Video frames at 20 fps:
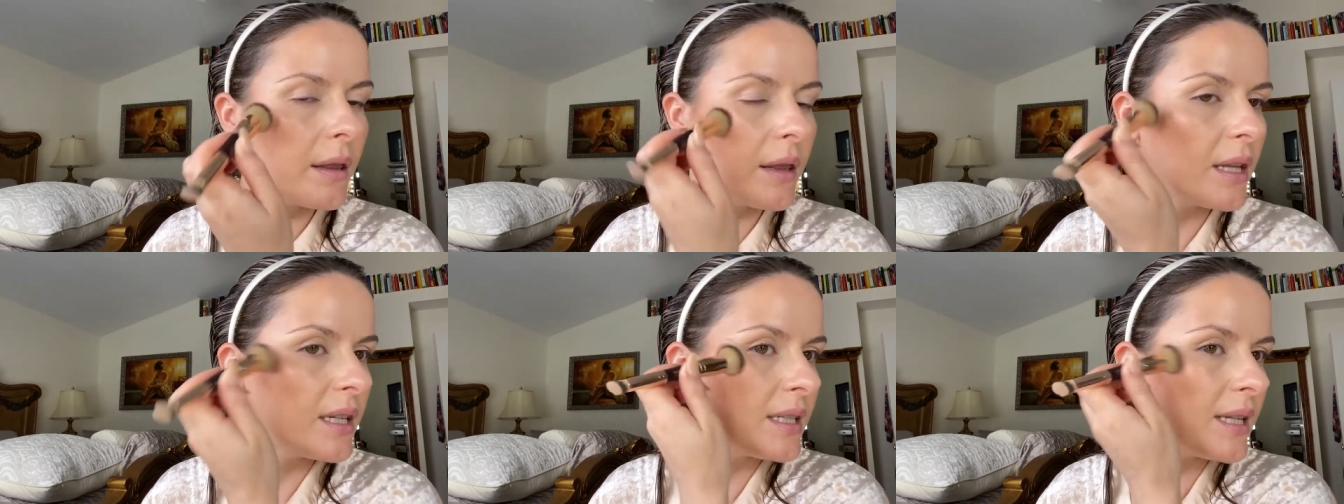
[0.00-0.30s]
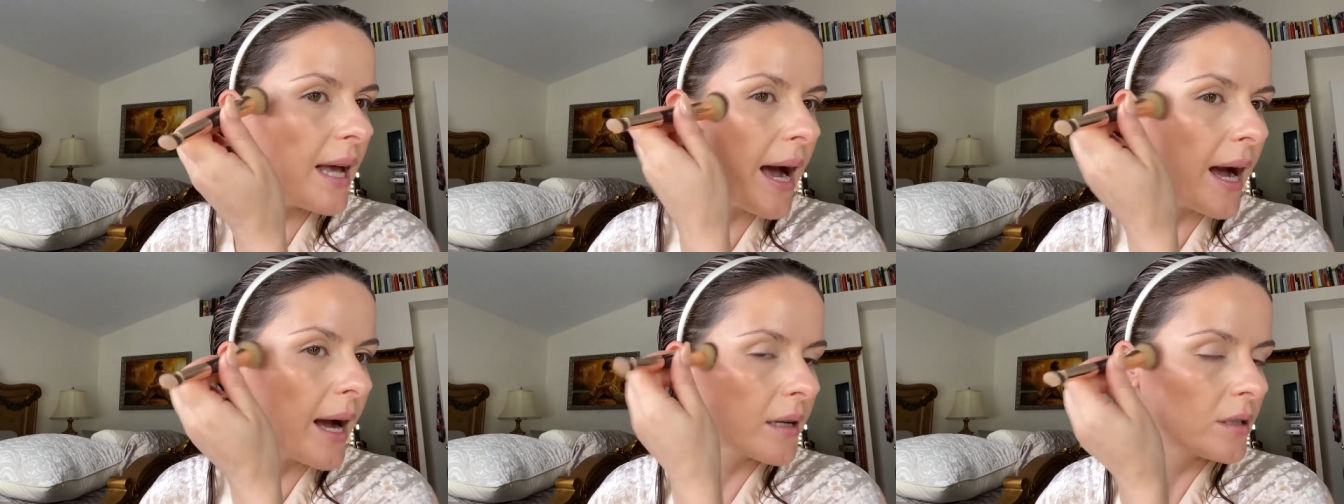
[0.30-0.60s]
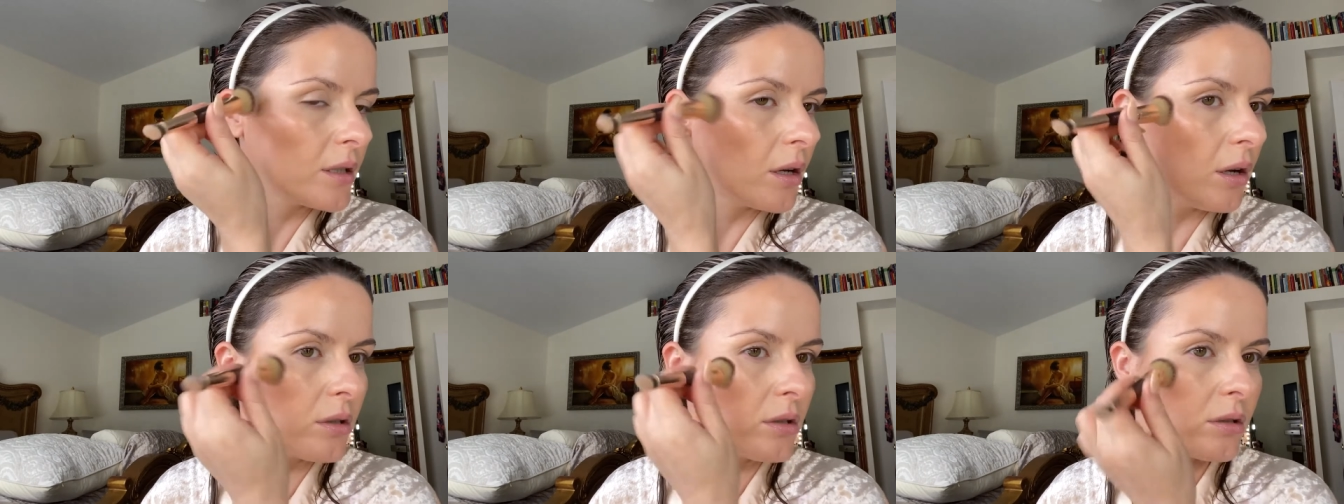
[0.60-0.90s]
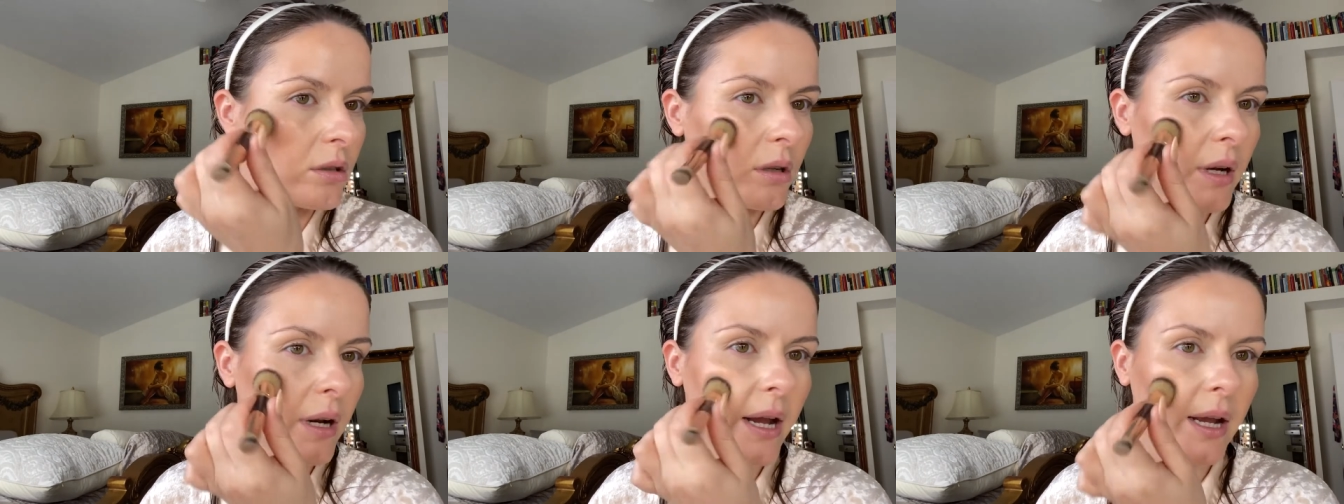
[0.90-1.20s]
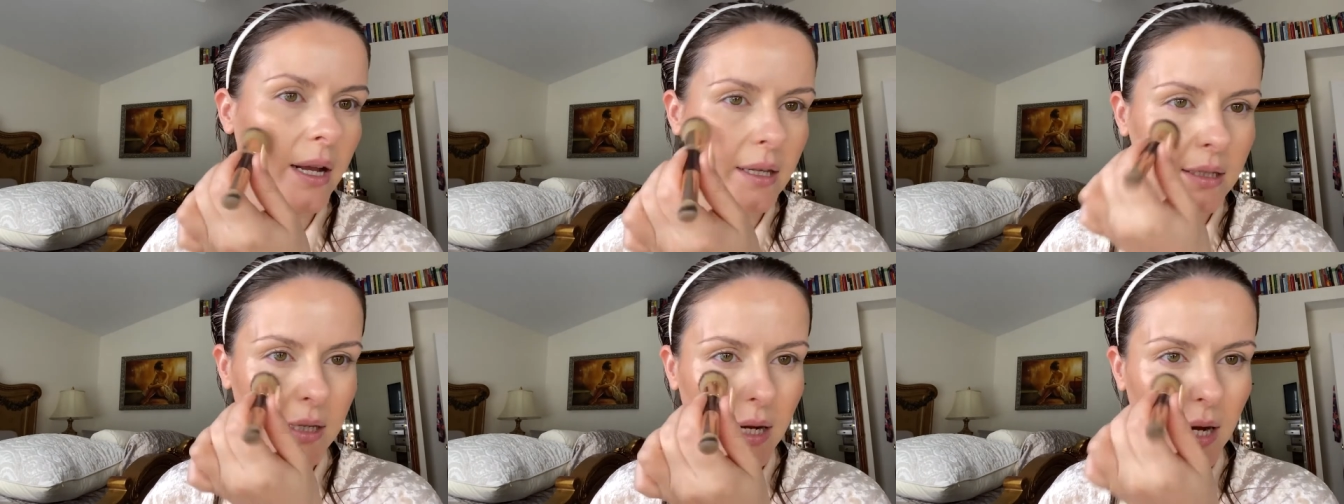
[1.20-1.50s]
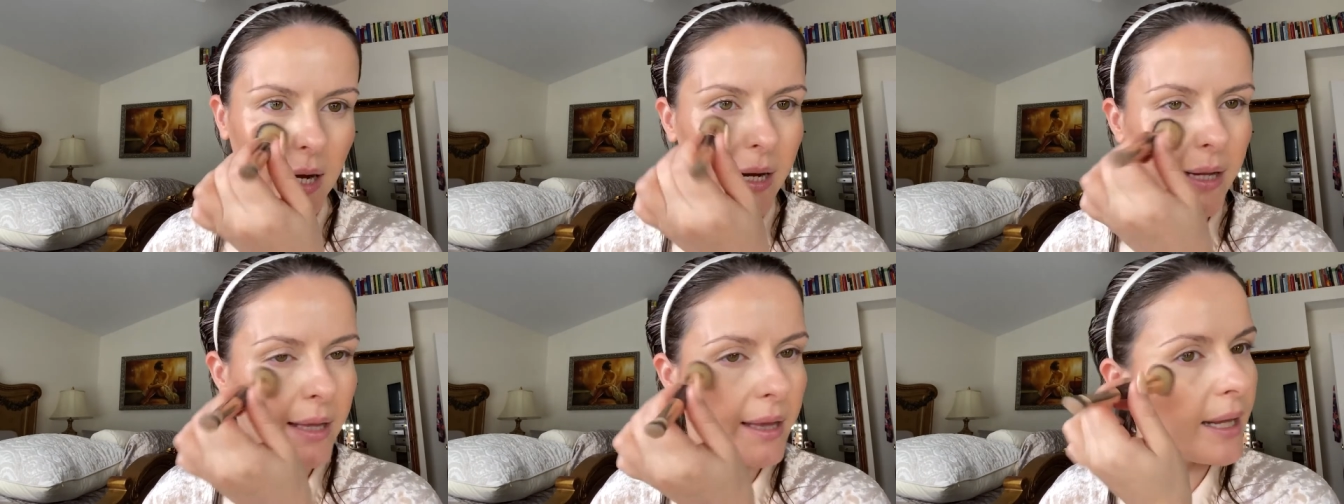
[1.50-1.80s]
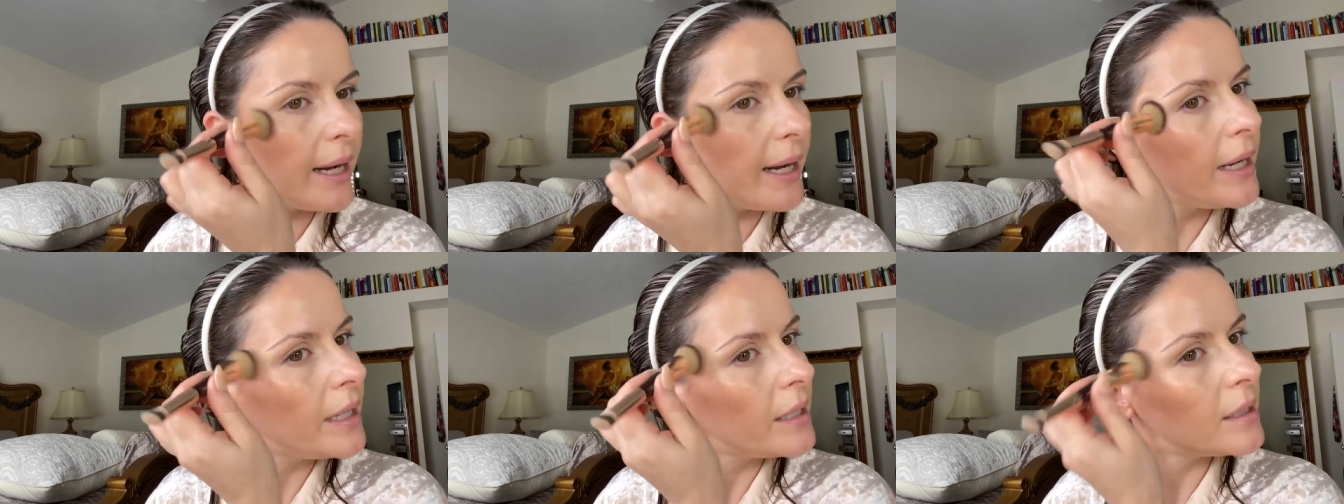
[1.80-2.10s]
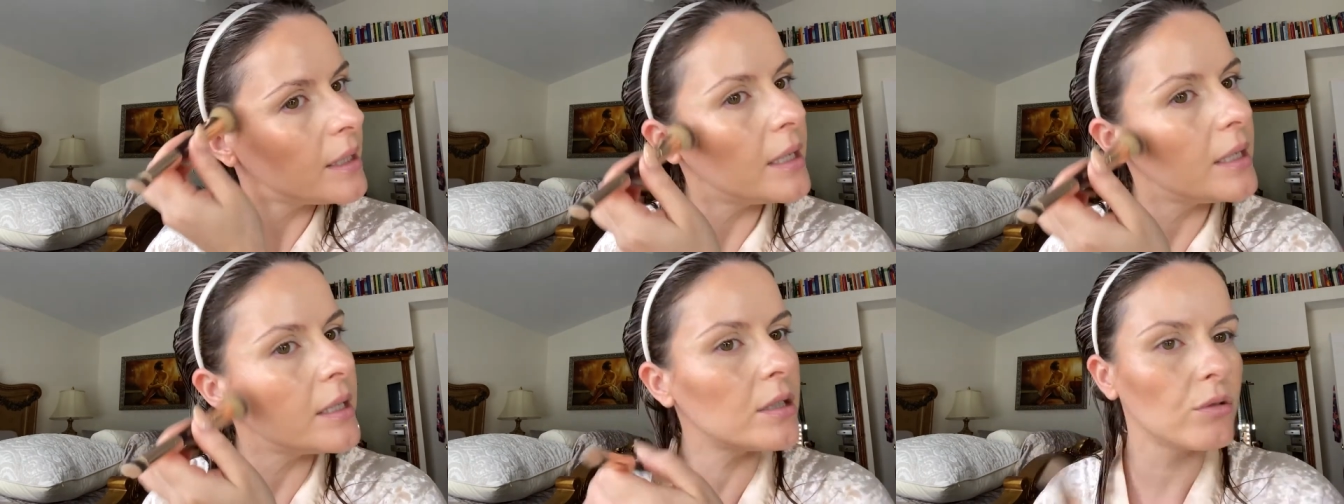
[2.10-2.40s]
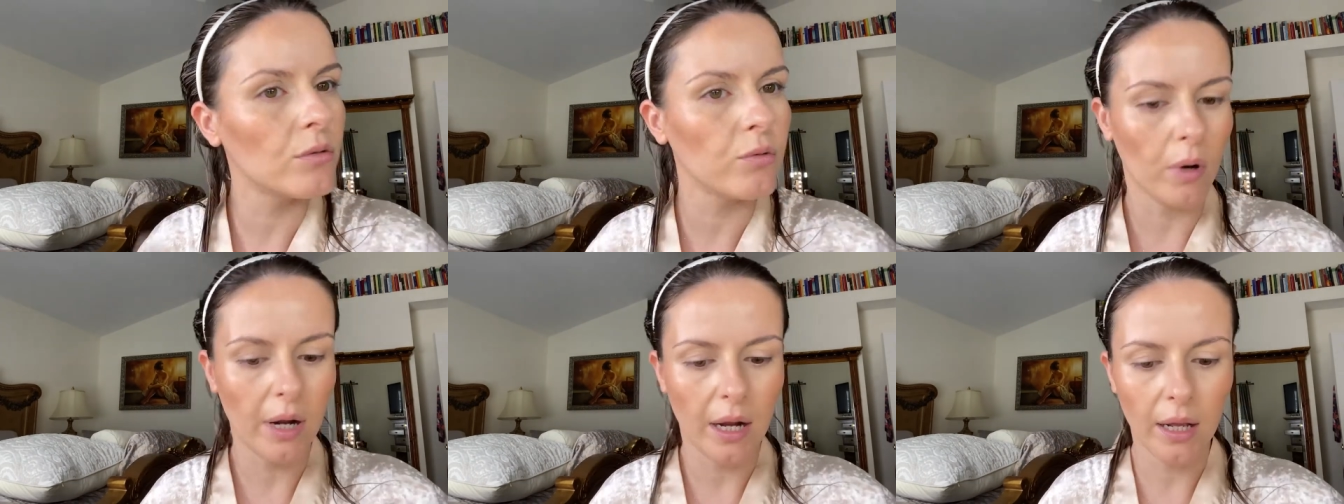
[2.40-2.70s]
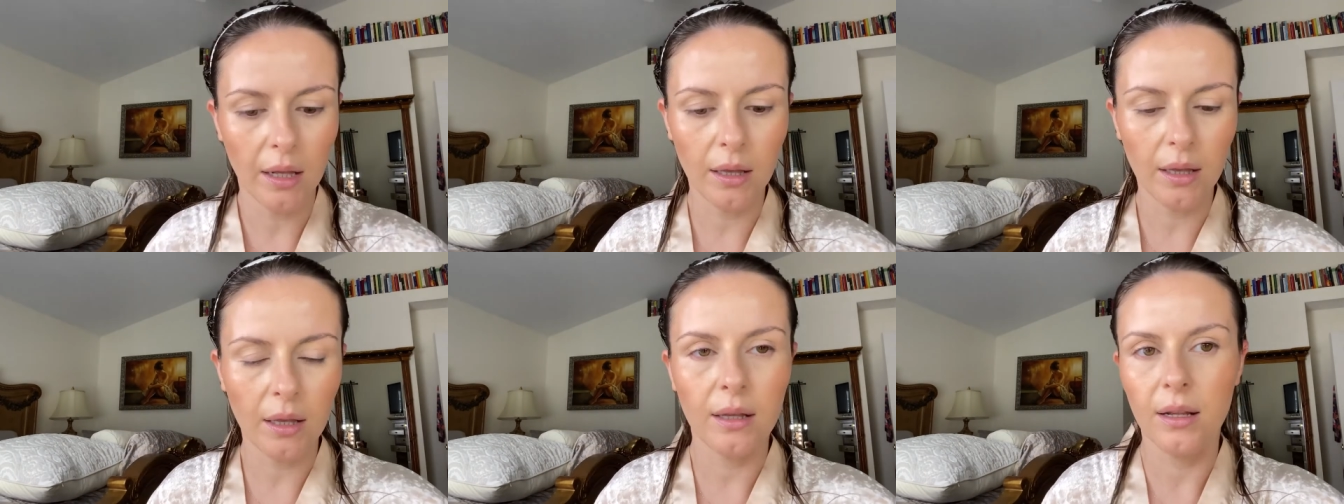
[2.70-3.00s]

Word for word: This acts also like as a highlight as well.